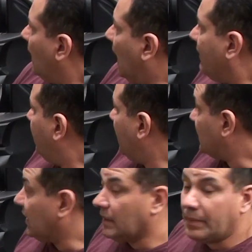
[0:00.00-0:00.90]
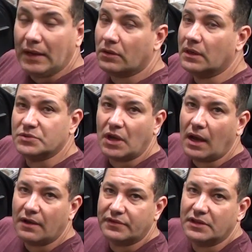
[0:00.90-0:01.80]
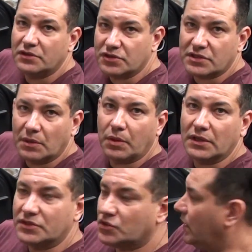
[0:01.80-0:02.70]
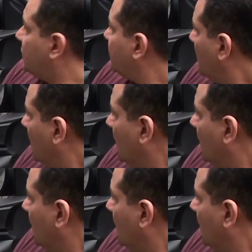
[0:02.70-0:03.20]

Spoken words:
and then basically the panel comes off and then you just unplug the switch.